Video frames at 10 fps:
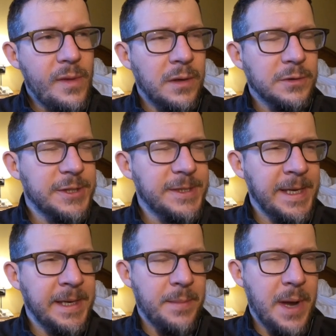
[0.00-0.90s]
just
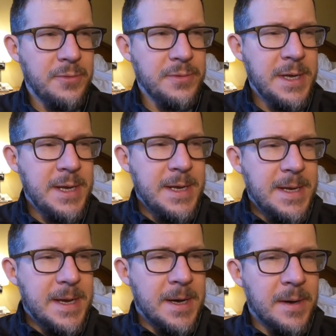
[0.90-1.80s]
thinking about
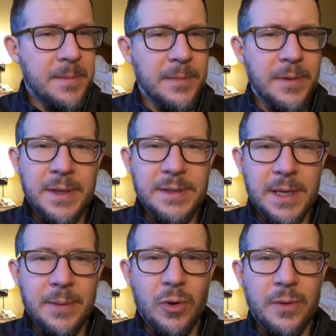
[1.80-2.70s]
the things that
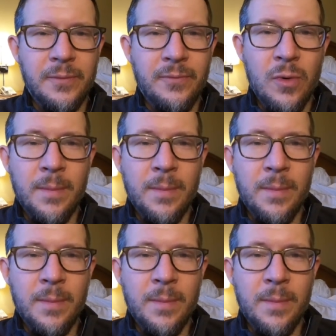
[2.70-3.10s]
I'm grateful for